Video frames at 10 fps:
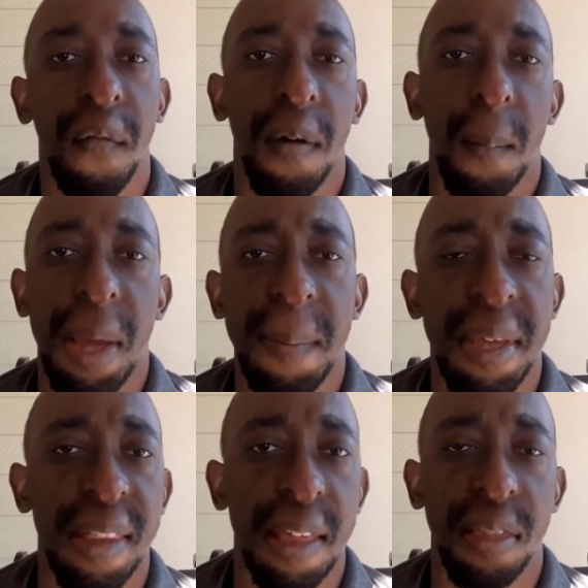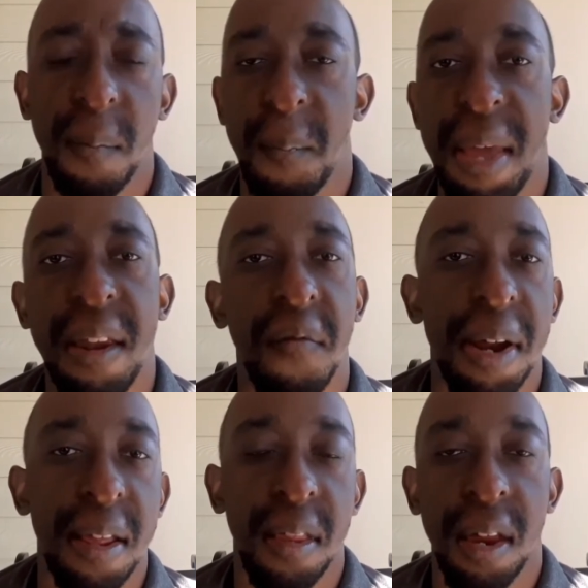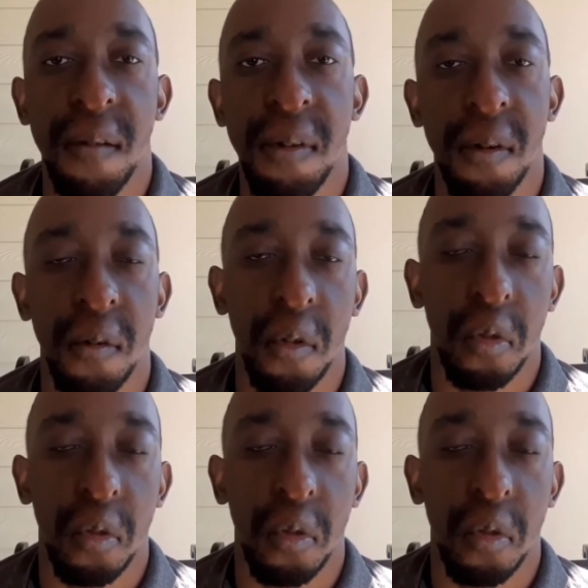from maybe like the mid-range area or the